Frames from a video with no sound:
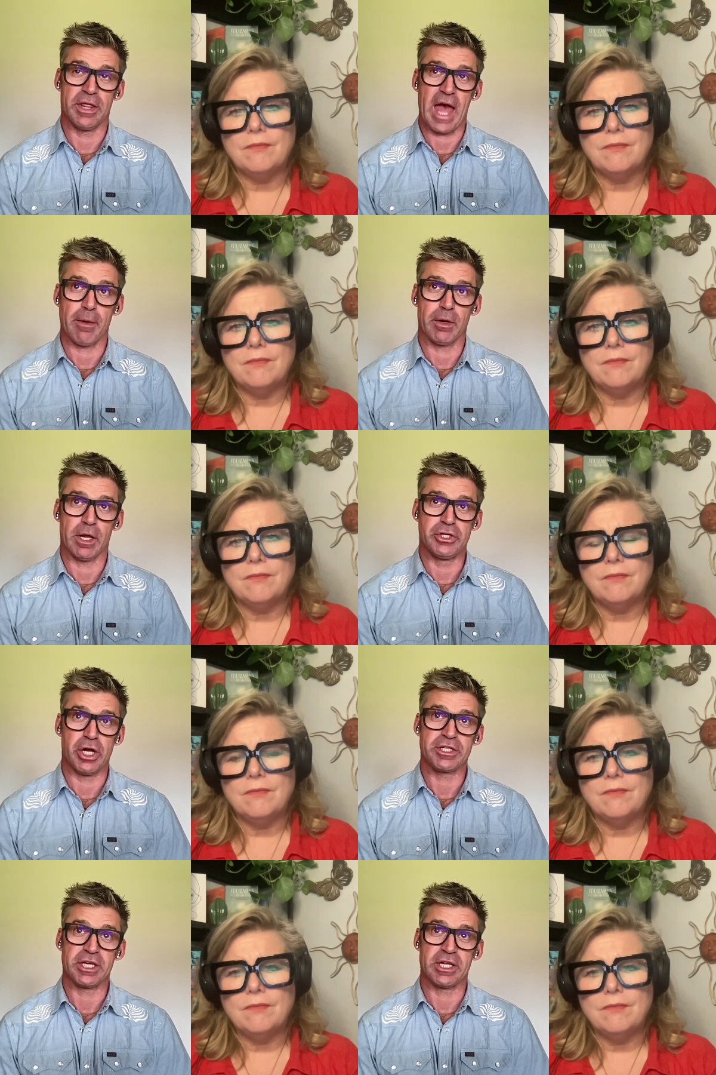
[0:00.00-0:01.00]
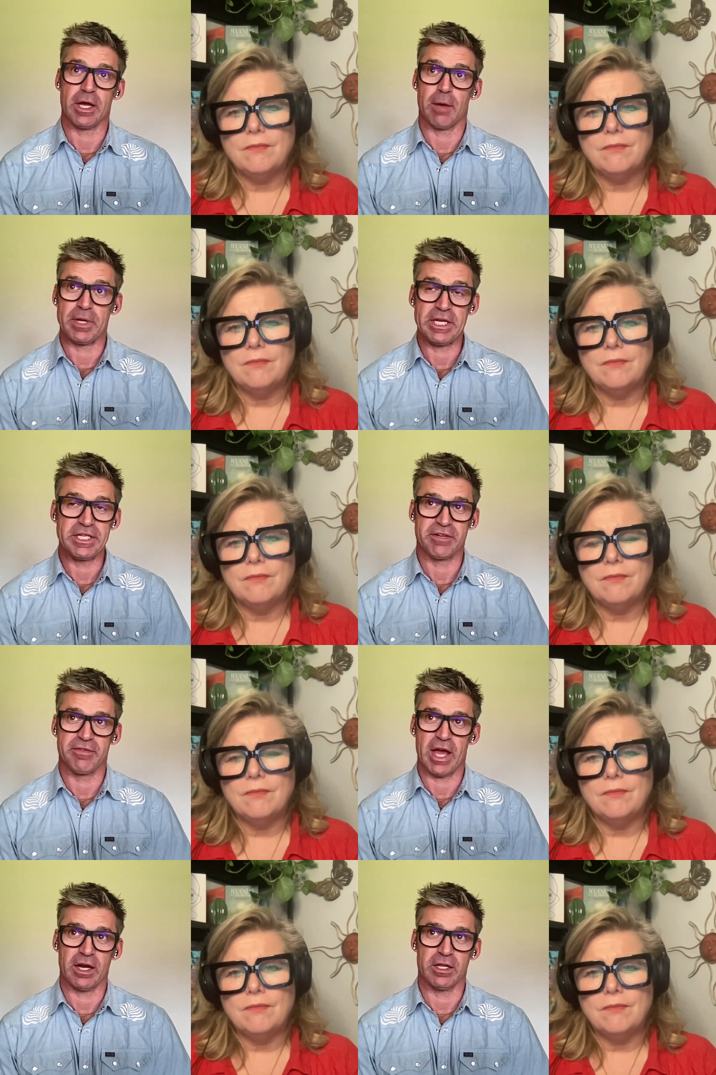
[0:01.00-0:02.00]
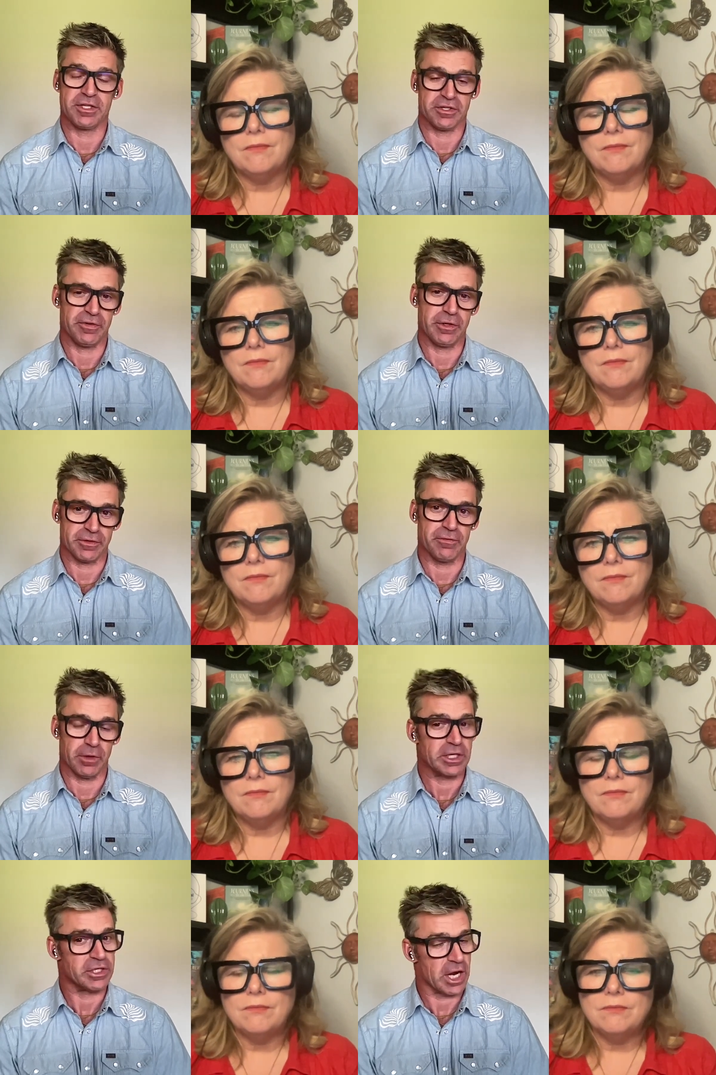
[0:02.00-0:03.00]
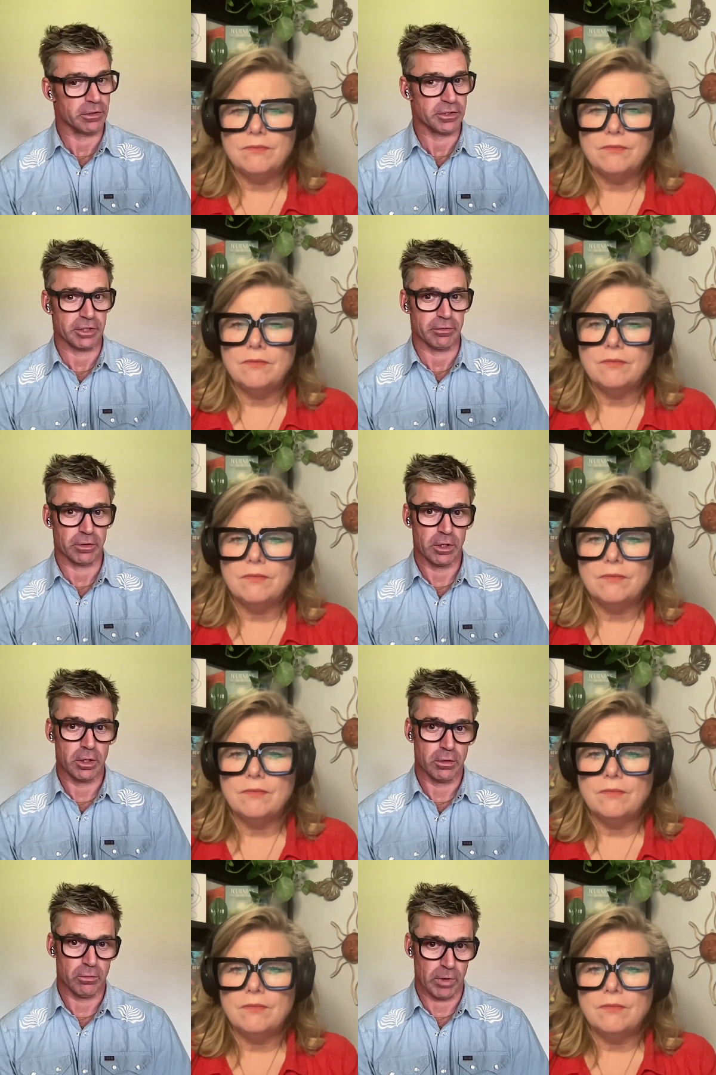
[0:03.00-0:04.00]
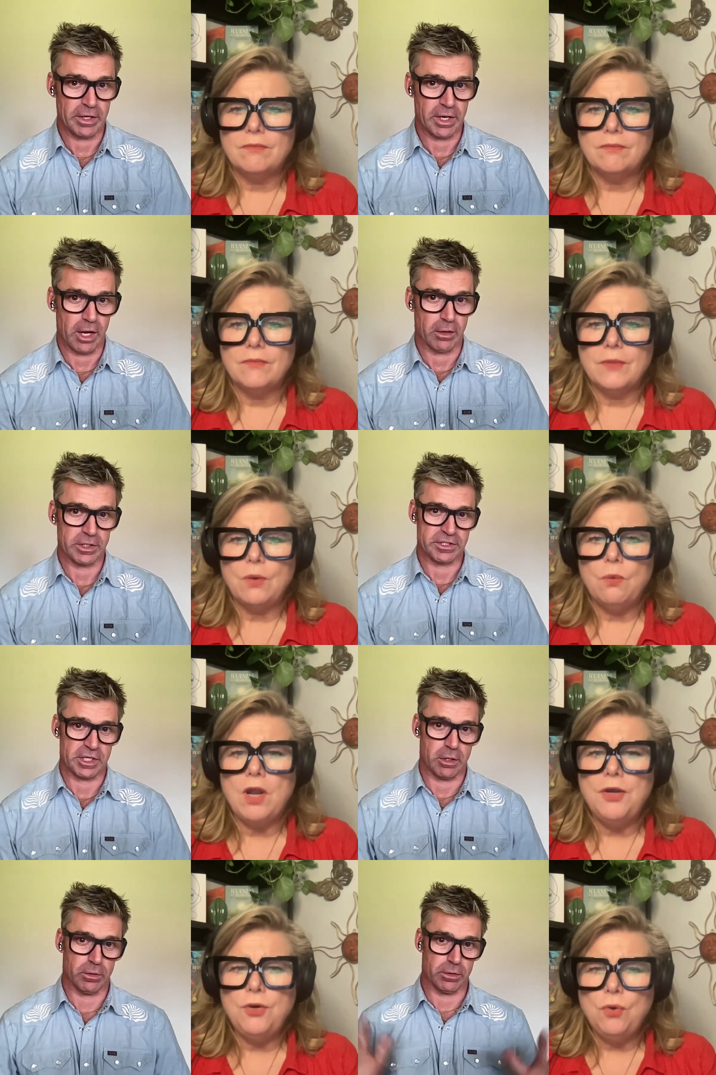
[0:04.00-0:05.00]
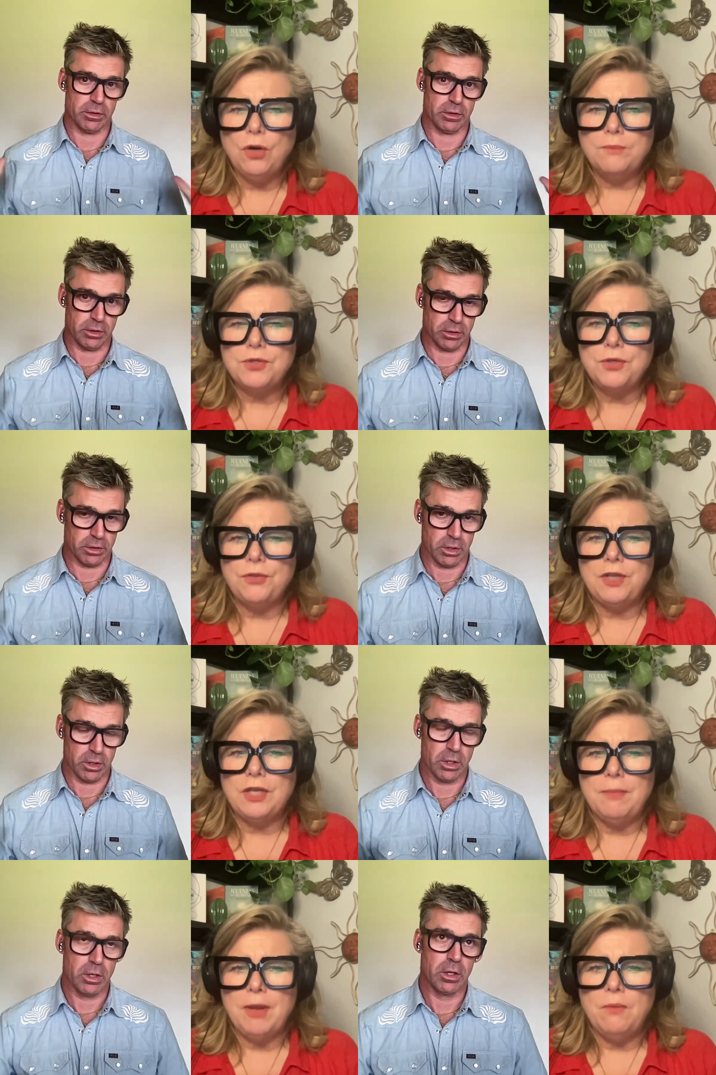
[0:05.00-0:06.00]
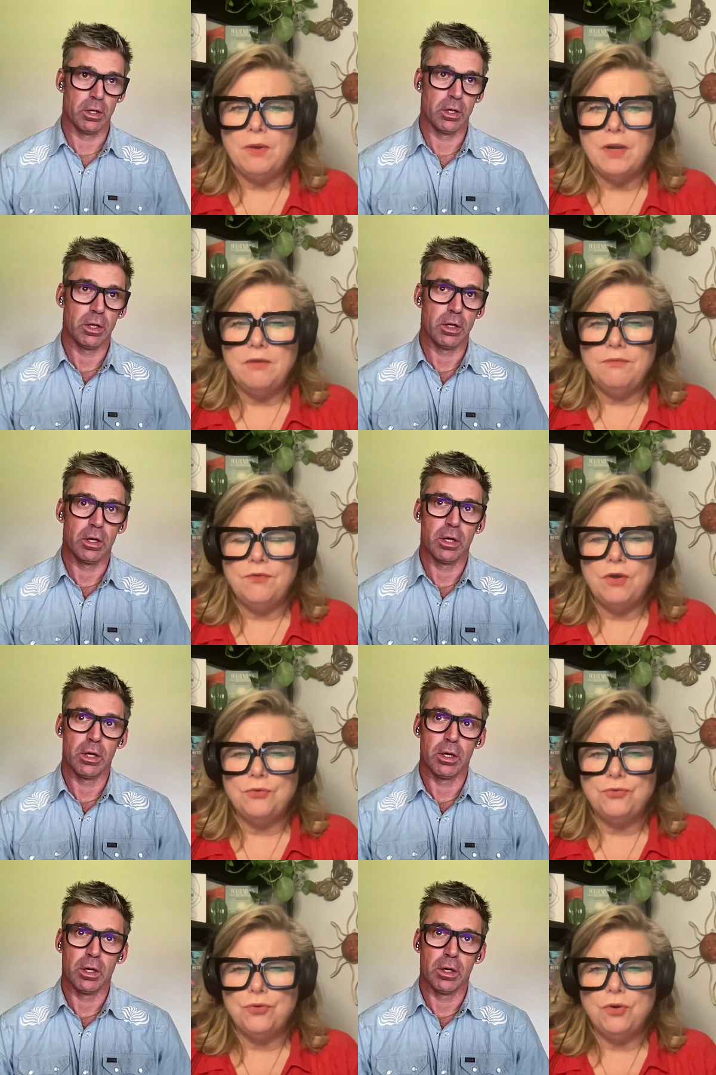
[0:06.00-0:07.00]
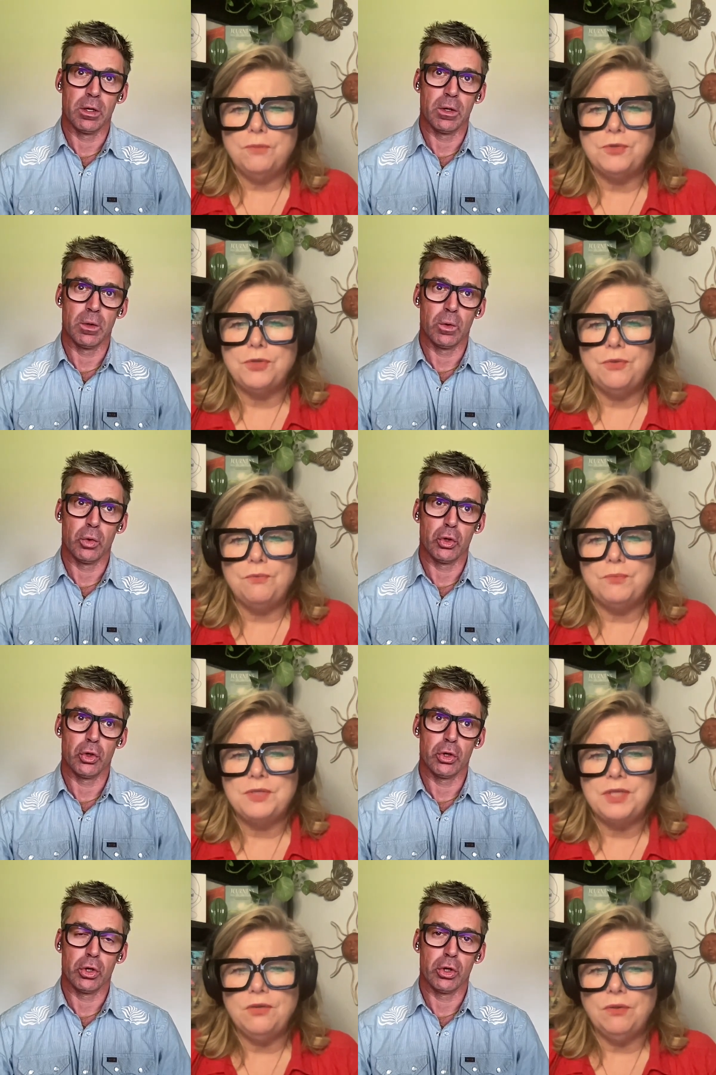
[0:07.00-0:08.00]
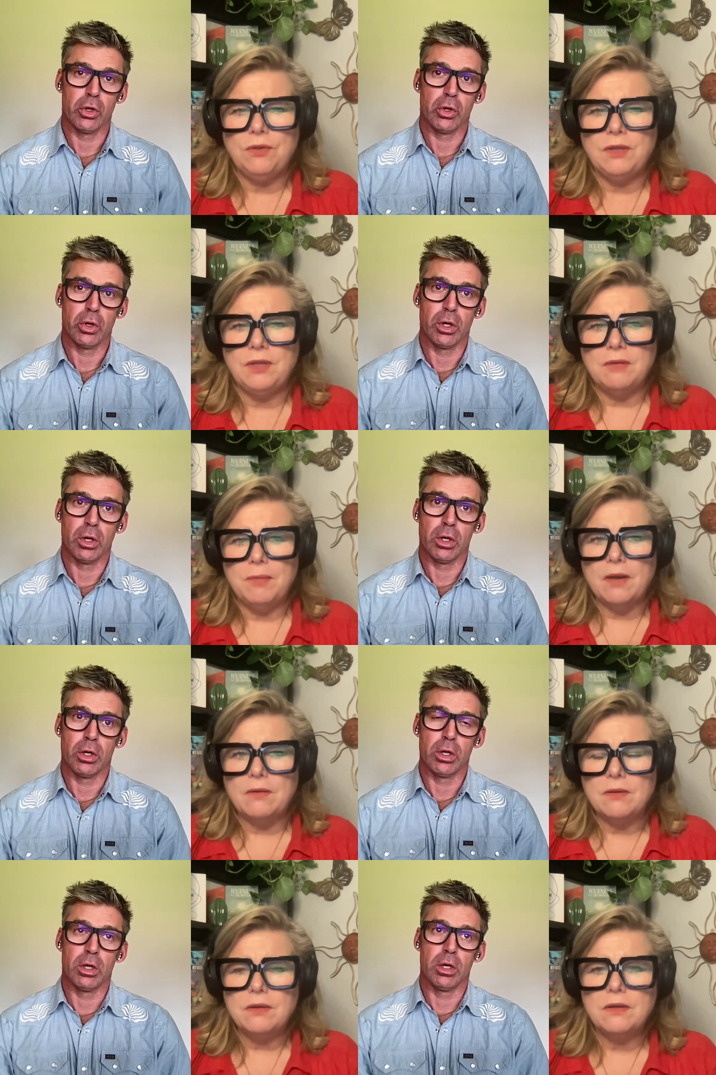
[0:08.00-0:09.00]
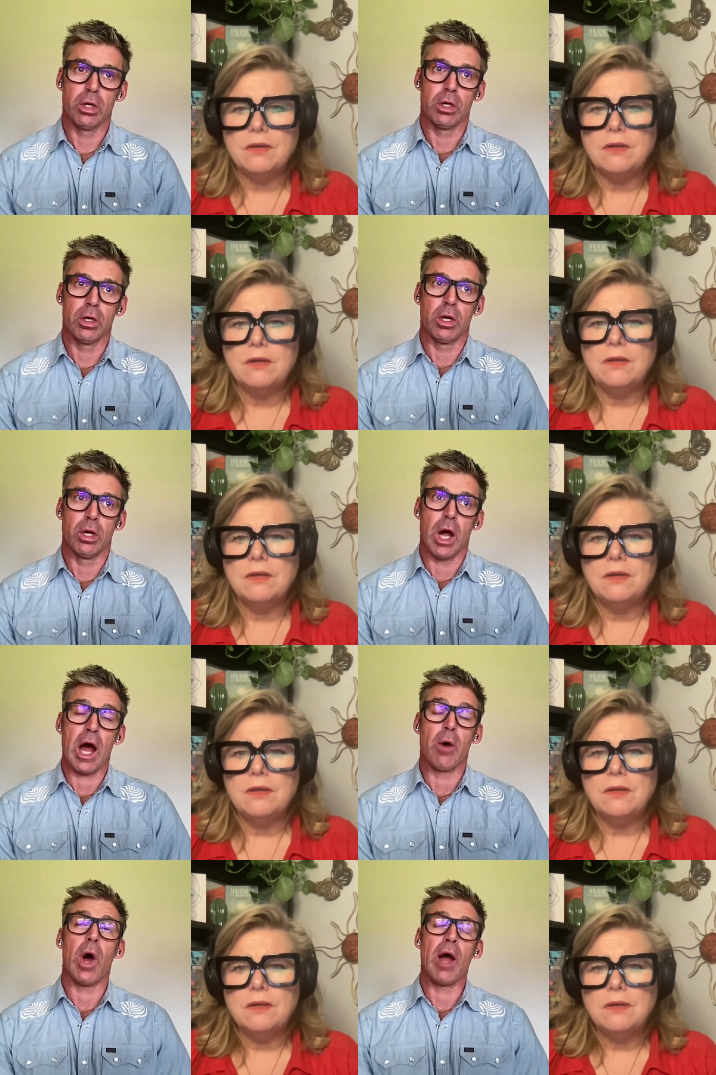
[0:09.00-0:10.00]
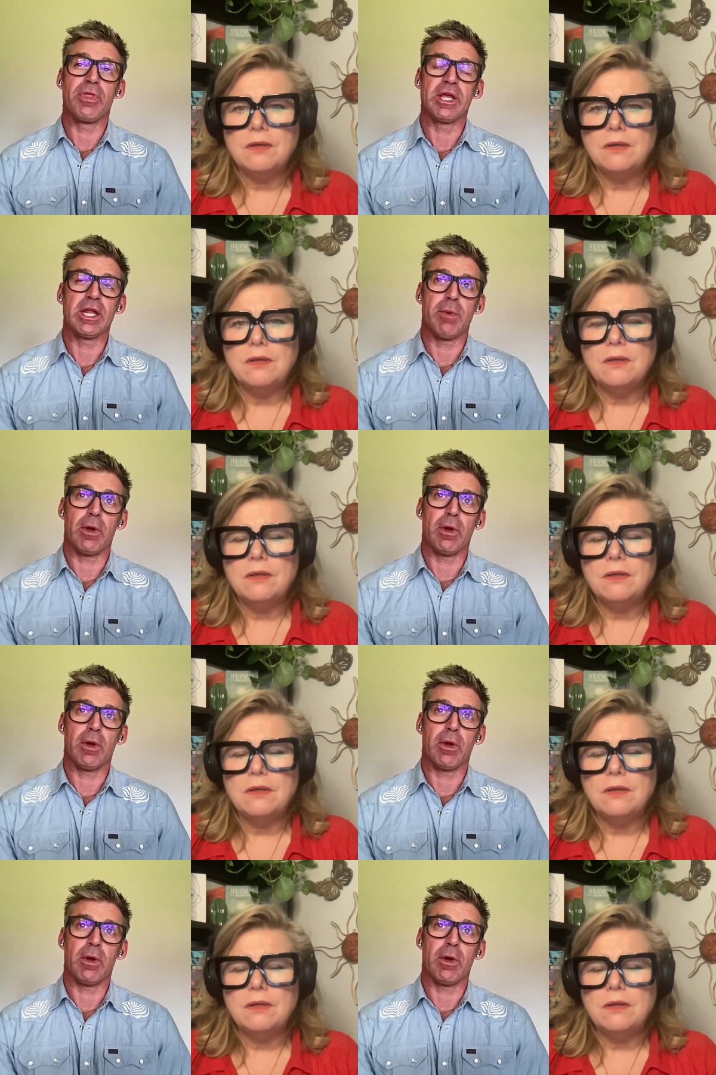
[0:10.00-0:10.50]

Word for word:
Speaker 1: a piece of that just feels really challenging right now.
Speaker 2: What kind of norms are you thinking about? What kind of cultural norms are you particularly thinking about?
Speaker 1: I'm thinking